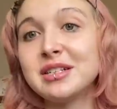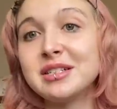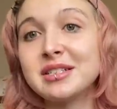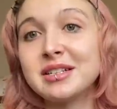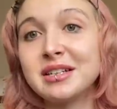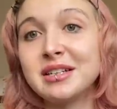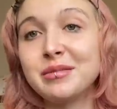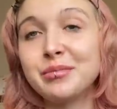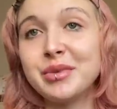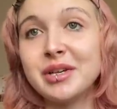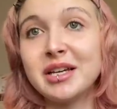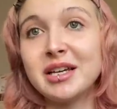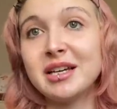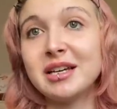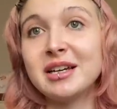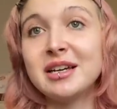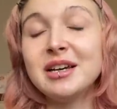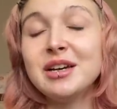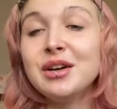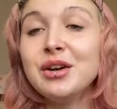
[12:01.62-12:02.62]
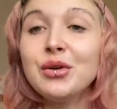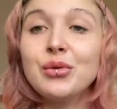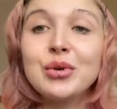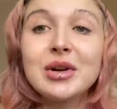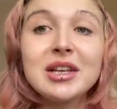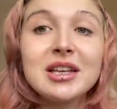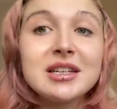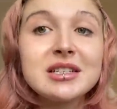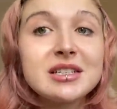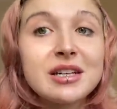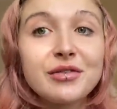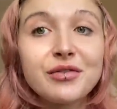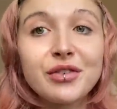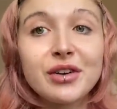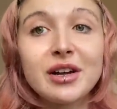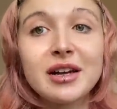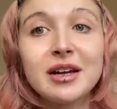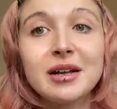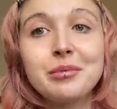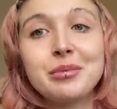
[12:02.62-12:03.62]
is going to be really
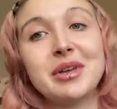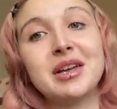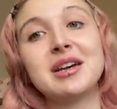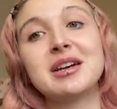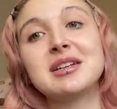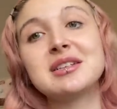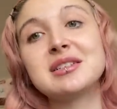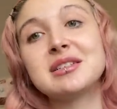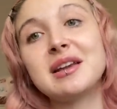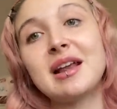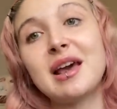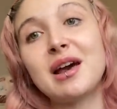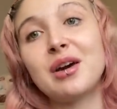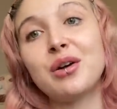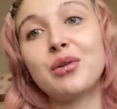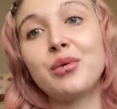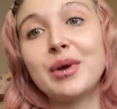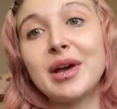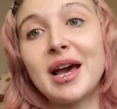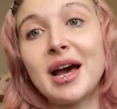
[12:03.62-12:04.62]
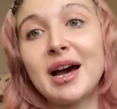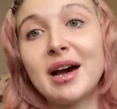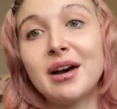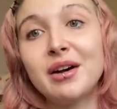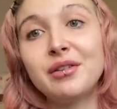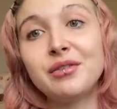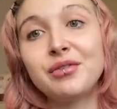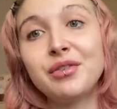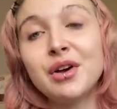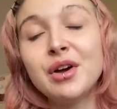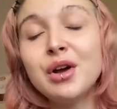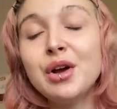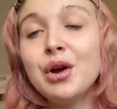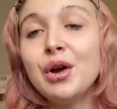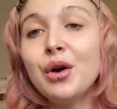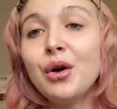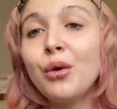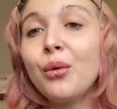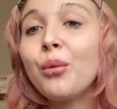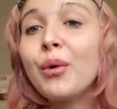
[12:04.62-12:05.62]
different, because now we have
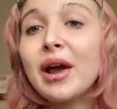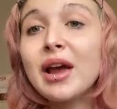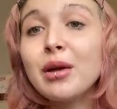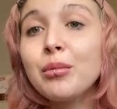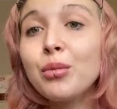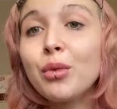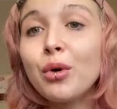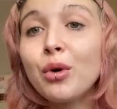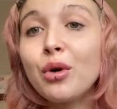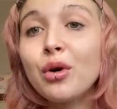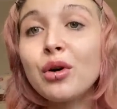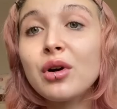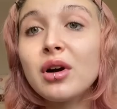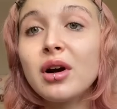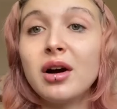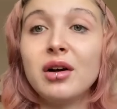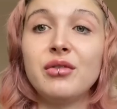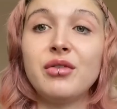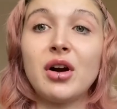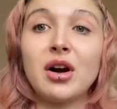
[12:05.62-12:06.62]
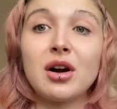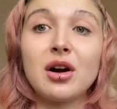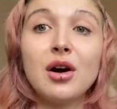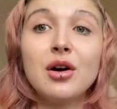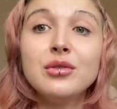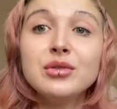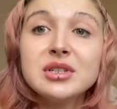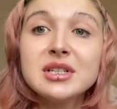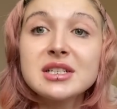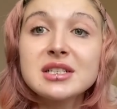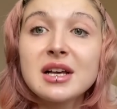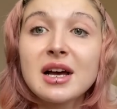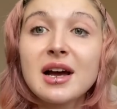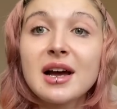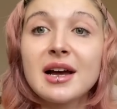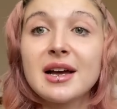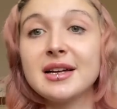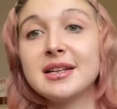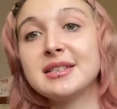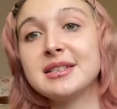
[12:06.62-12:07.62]
way more of our own
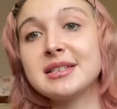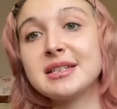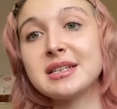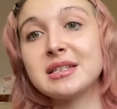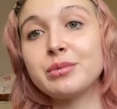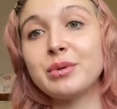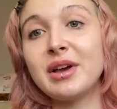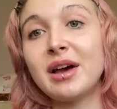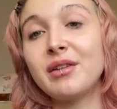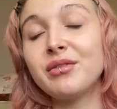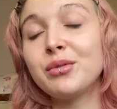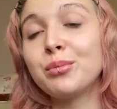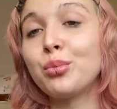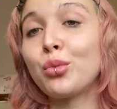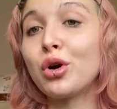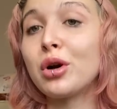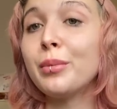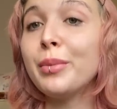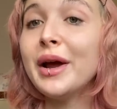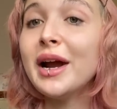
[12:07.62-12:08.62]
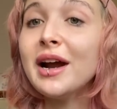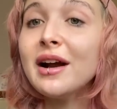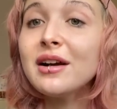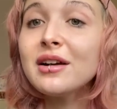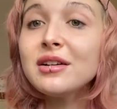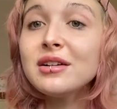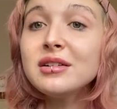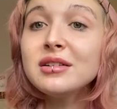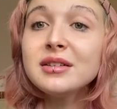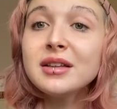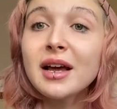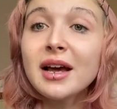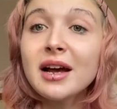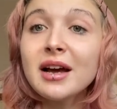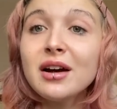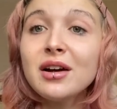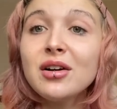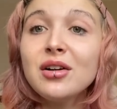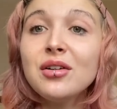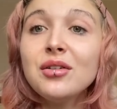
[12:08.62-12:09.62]
designs because we have more apparel
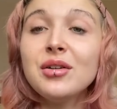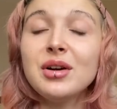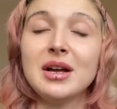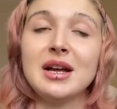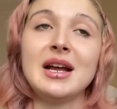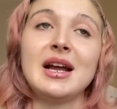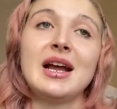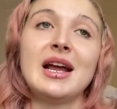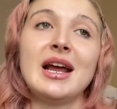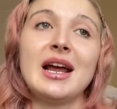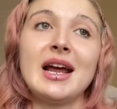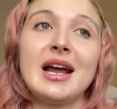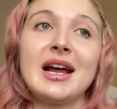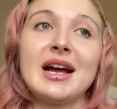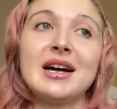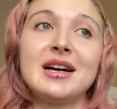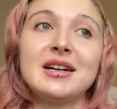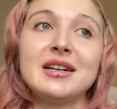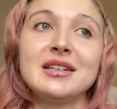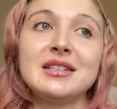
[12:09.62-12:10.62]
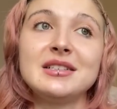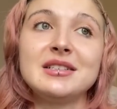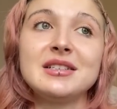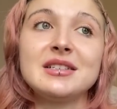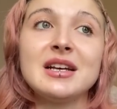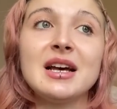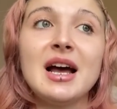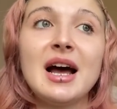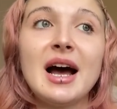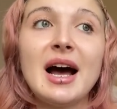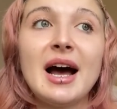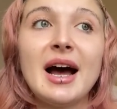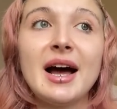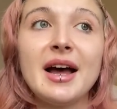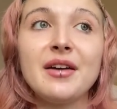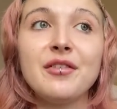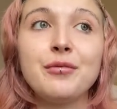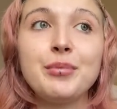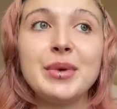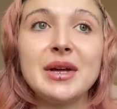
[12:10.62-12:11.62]
now. And
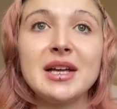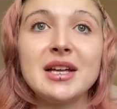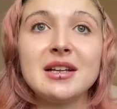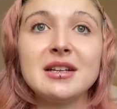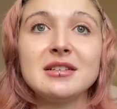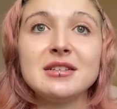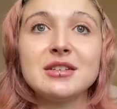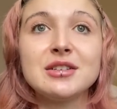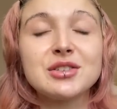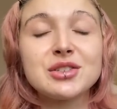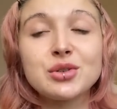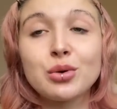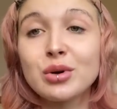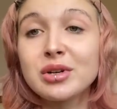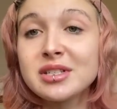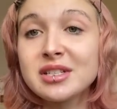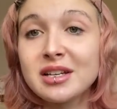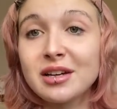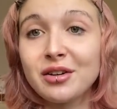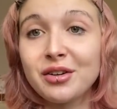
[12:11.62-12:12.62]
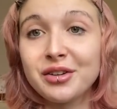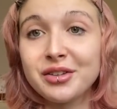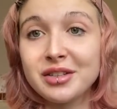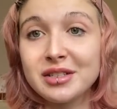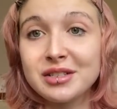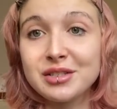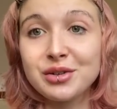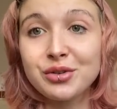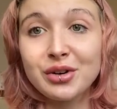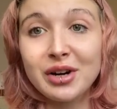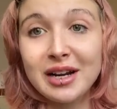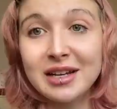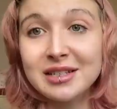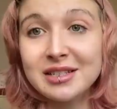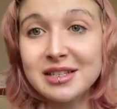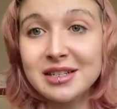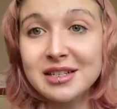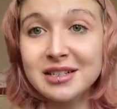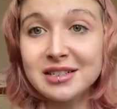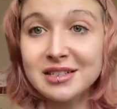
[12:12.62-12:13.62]
I've been sourcing all this
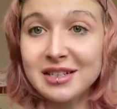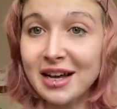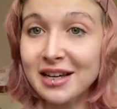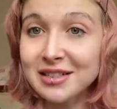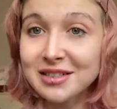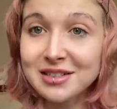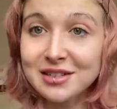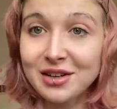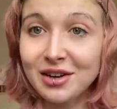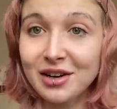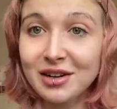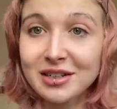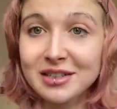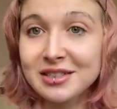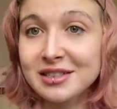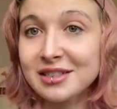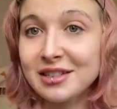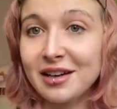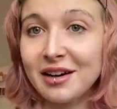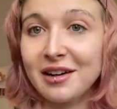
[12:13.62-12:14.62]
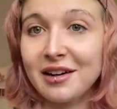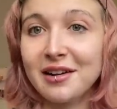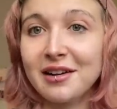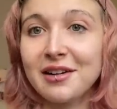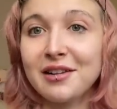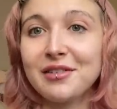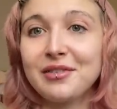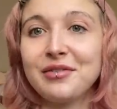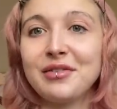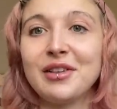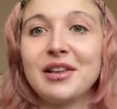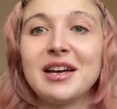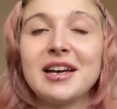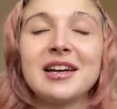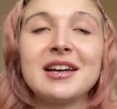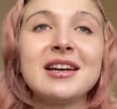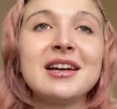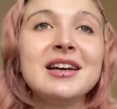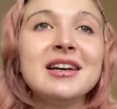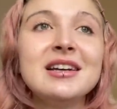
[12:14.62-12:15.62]
crazy dead stock stuff,
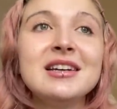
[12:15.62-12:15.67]
like